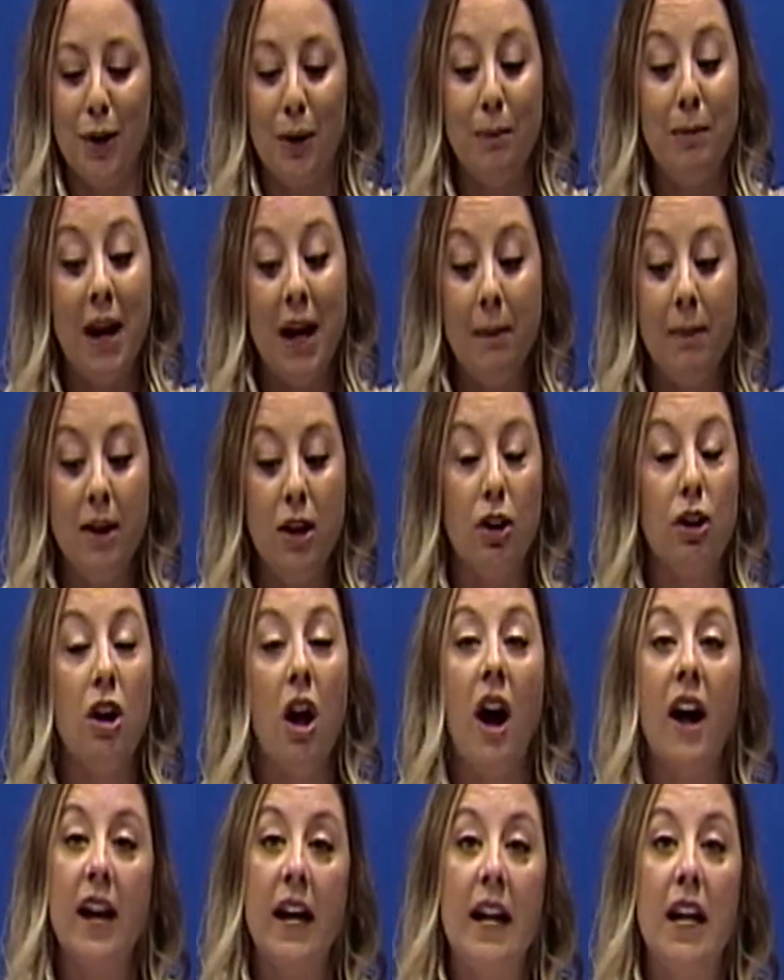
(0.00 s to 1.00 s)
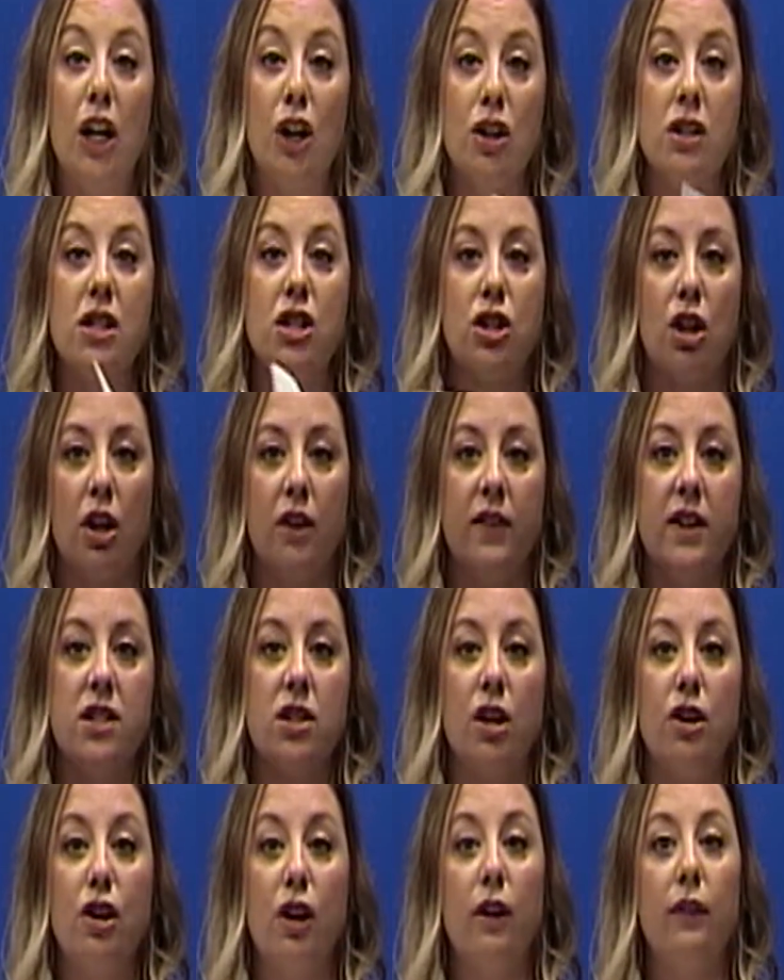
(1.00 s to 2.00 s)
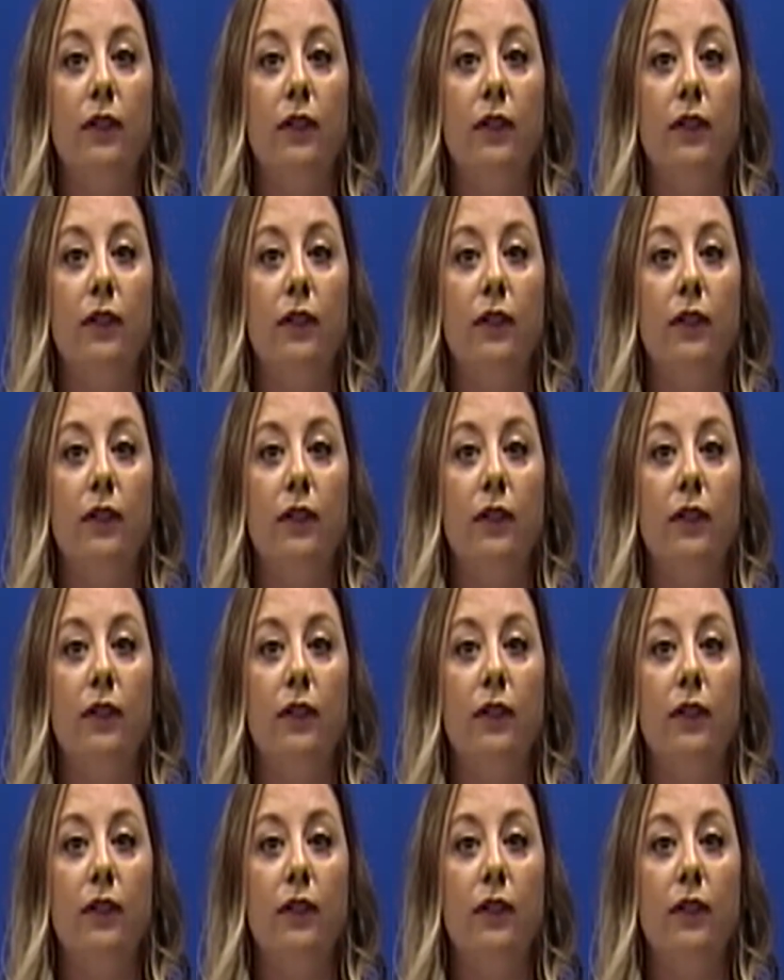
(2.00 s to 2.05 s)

or maybe you're not getting good service on your